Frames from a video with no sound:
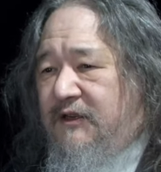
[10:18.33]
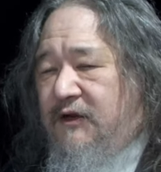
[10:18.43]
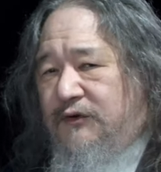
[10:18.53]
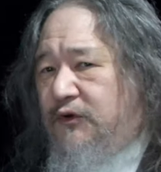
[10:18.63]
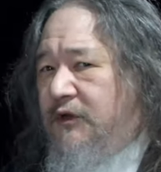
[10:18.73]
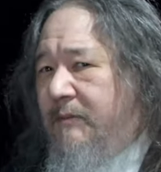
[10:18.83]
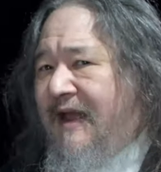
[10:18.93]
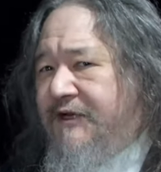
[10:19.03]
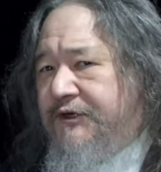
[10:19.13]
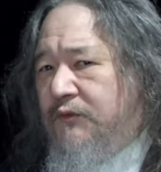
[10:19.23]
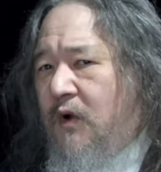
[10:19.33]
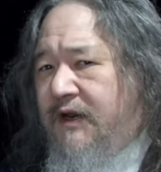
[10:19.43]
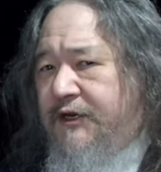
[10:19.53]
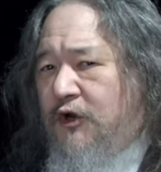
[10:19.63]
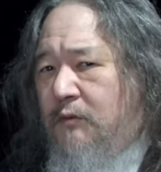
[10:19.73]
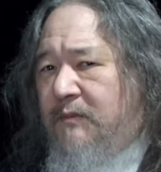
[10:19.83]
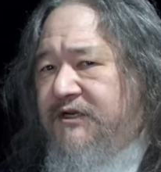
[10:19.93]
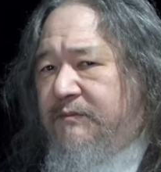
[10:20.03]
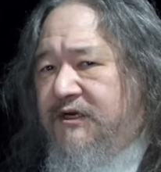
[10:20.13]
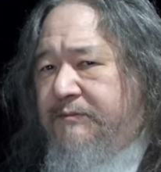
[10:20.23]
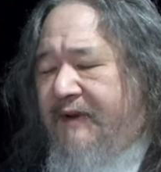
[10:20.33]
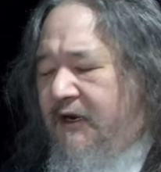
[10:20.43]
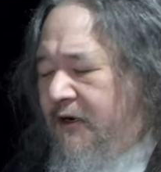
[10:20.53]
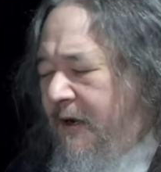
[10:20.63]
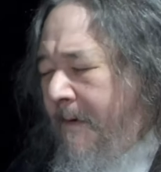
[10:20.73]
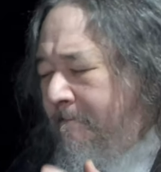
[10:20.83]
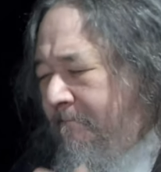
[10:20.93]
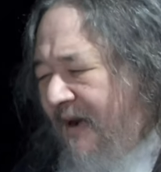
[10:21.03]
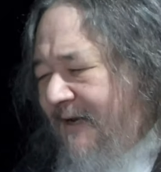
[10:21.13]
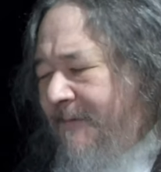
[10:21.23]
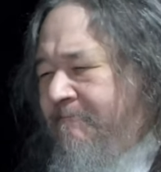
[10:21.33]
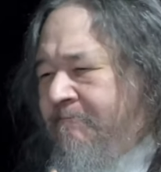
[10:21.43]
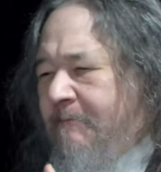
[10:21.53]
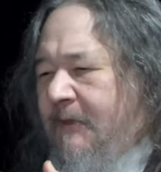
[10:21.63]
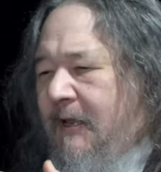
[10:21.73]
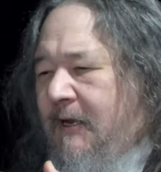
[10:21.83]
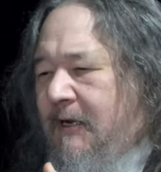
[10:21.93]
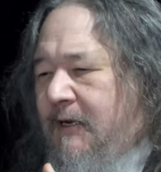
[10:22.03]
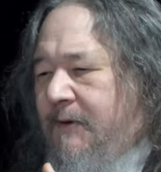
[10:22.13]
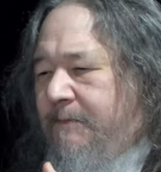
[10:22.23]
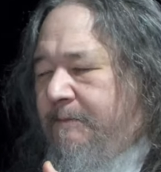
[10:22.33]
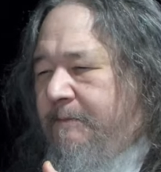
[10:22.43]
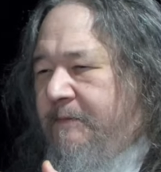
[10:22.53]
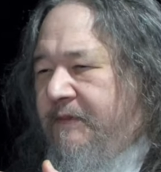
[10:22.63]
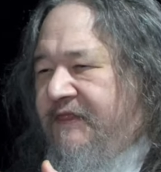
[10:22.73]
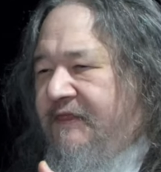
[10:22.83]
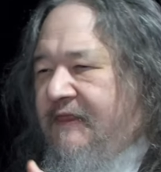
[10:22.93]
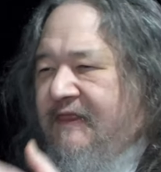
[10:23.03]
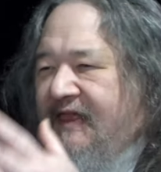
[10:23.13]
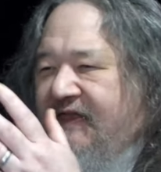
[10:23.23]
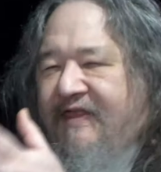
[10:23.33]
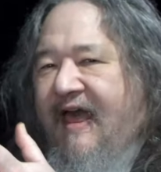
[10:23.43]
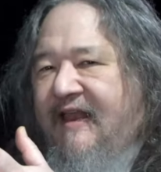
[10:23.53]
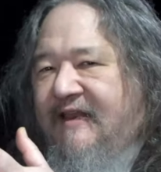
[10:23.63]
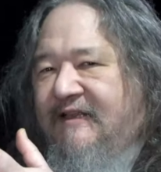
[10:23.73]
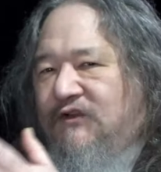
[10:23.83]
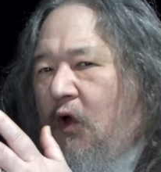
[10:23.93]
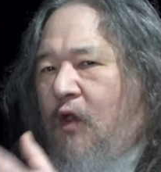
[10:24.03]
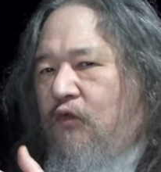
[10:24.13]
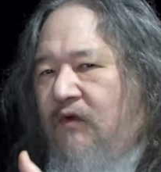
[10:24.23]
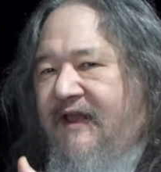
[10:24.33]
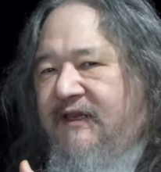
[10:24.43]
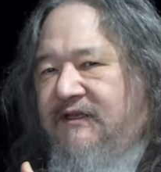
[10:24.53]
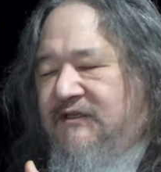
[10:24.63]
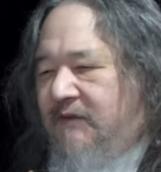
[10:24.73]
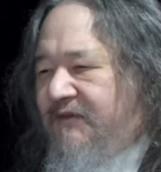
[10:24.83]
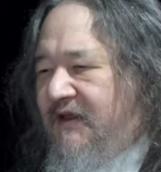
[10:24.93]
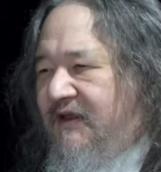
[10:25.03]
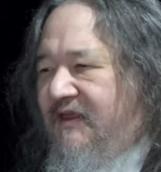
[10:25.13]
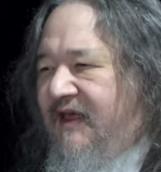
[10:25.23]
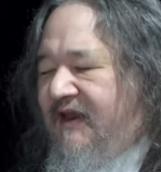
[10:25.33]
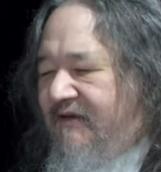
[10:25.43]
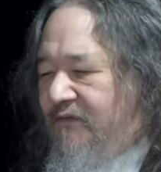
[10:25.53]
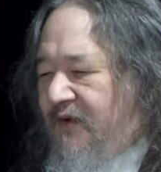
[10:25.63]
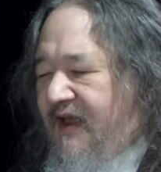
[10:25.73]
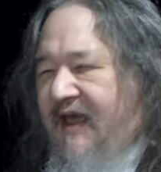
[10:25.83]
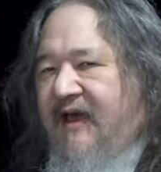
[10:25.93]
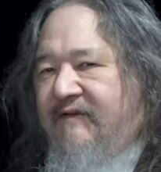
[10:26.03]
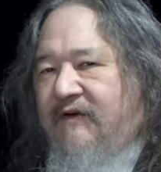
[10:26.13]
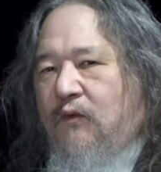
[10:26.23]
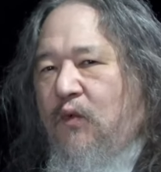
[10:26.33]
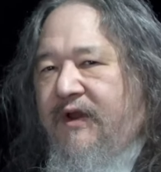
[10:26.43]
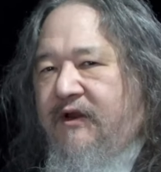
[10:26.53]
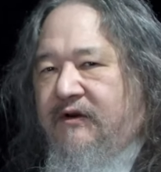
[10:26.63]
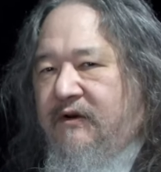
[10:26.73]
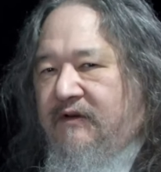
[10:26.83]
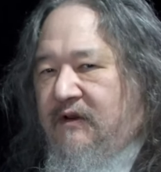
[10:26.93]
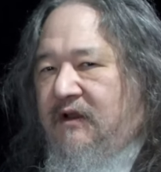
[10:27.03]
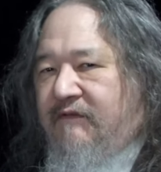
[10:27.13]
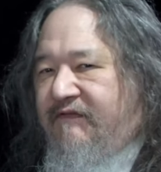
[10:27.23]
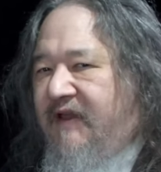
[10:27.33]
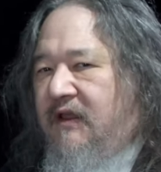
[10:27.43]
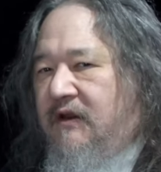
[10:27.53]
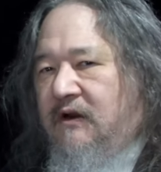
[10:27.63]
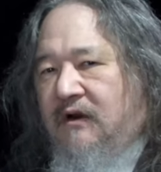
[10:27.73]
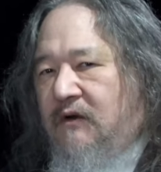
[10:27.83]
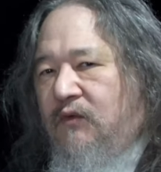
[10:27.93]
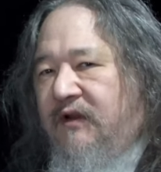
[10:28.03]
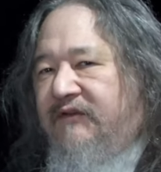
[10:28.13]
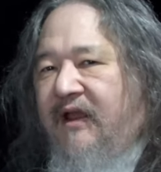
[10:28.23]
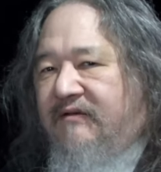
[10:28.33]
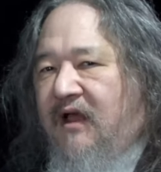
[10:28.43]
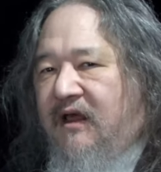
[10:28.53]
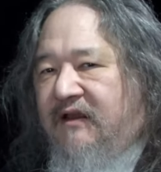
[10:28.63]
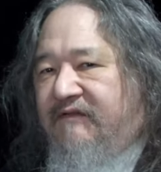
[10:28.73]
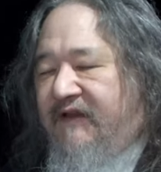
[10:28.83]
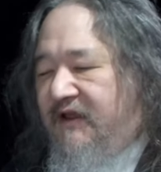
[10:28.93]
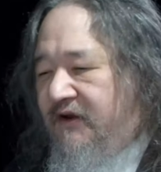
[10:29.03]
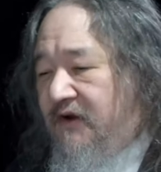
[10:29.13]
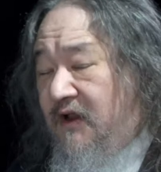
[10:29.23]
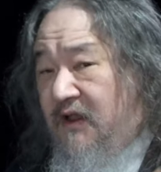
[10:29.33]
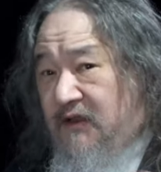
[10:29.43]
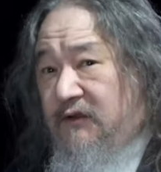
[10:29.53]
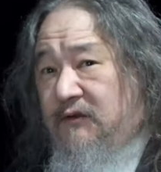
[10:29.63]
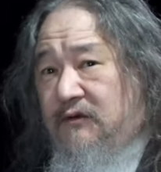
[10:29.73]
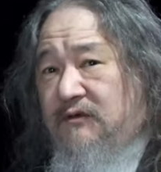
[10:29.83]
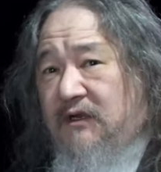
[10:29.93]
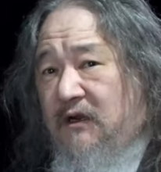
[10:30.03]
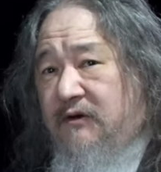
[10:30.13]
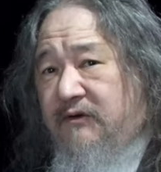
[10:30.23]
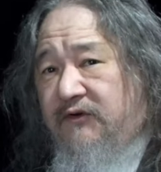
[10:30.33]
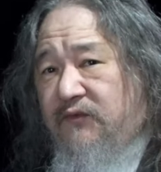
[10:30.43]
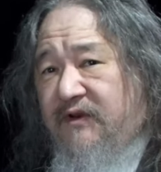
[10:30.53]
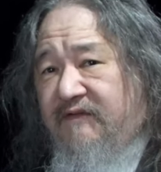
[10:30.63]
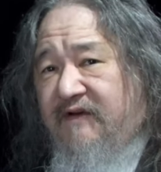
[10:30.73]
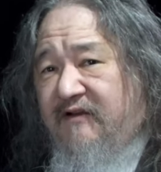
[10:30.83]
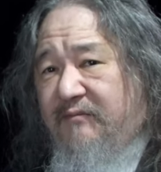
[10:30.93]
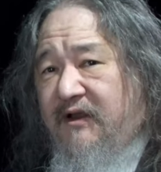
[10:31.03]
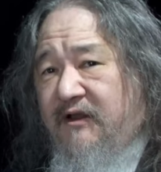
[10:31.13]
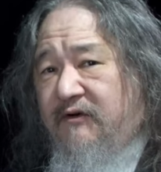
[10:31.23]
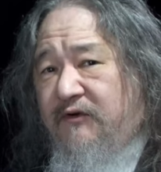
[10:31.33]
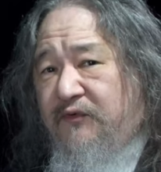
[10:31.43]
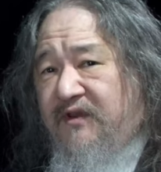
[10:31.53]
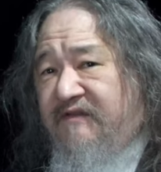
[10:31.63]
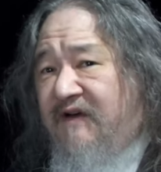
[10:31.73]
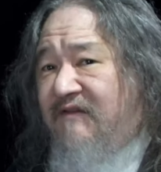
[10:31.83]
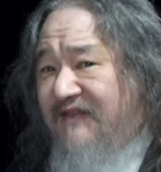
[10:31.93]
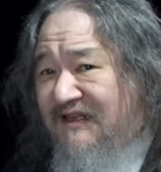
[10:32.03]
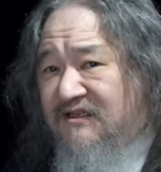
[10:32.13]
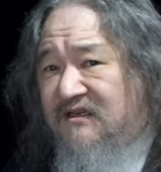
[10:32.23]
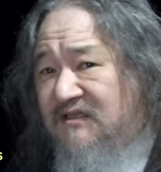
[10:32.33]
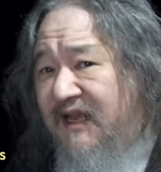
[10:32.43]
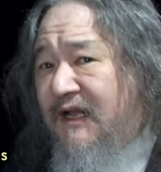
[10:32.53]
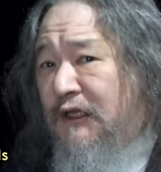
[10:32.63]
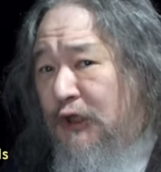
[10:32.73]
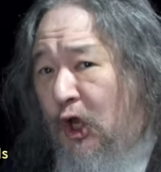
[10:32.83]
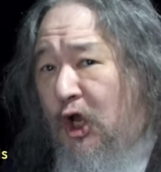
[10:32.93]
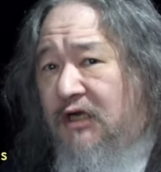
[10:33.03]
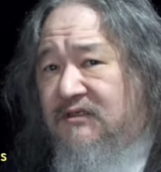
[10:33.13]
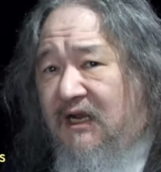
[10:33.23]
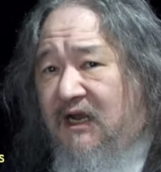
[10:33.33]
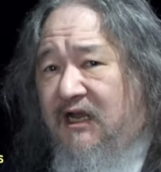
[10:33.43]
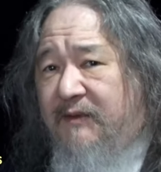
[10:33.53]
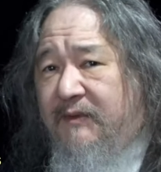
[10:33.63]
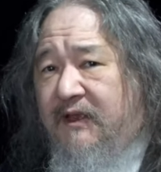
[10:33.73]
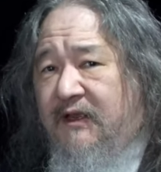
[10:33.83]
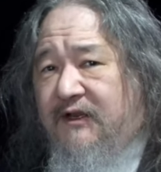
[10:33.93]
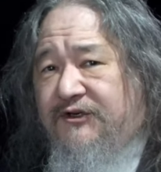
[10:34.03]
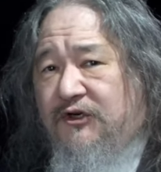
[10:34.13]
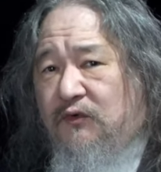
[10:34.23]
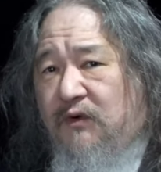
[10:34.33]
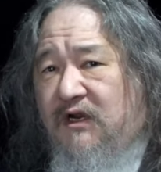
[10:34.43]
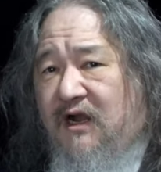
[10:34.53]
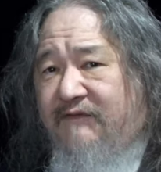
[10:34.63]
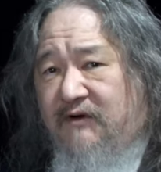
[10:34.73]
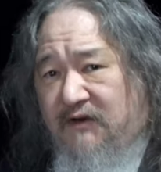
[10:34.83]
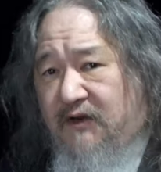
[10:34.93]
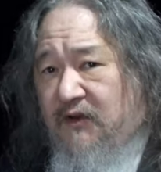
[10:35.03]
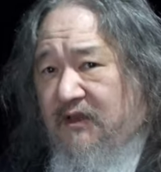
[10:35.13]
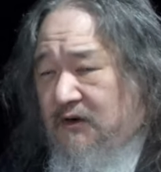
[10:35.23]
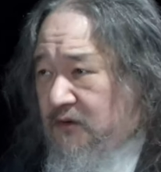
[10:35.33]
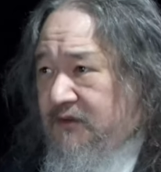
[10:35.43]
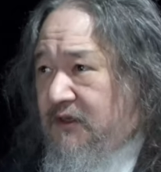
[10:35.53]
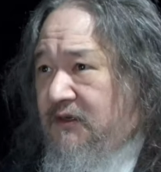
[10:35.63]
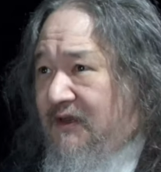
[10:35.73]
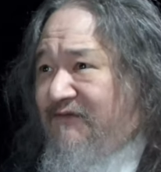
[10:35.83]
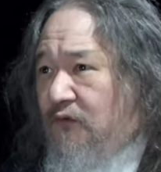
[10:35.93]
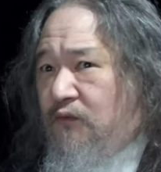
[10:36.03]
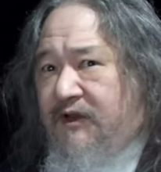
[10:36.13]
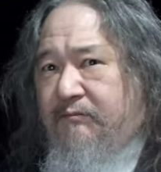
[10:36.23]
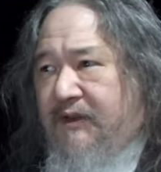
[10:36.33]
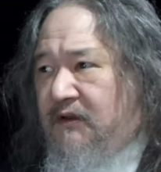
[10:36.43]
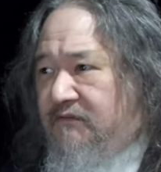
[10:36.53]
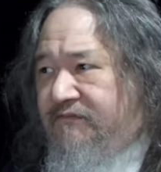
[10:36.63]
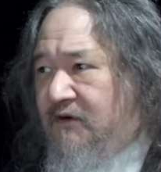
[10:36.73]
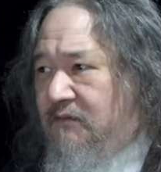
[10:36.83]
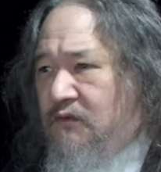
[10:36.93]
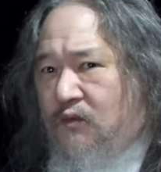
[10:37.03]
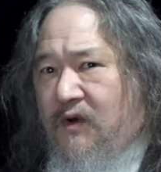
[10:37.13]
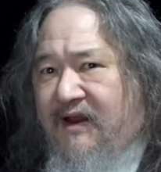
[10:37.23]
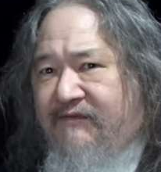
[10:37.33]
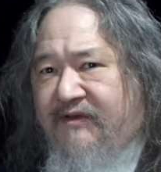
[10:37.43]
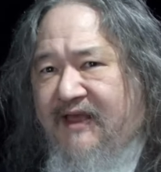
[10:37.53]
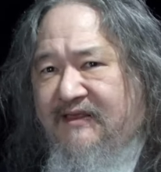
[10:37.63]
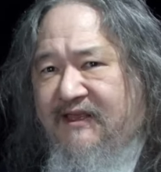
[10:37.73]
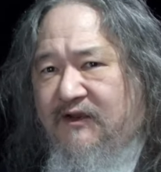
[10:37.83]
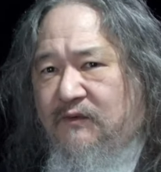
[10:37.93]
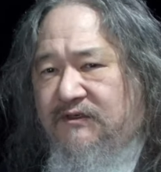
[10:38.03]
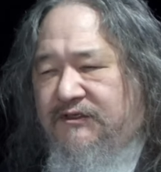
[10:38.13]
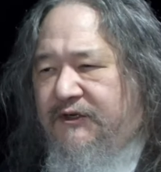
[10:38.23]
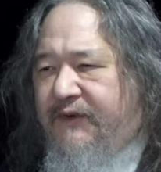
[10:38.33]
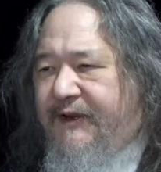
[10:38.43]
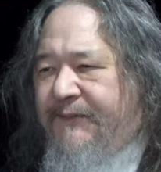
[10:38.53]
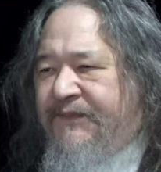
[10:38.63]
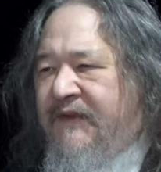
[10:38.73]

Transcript: you know, you could imagine wanting to go much, much bigger, but um, th- that is already something that if we have a weird uh, failure, a real tectonic failure, you lose 125 by 125. That's going to take a long time to recover. It, you know, you have to rebuild from whatever that thing was doing.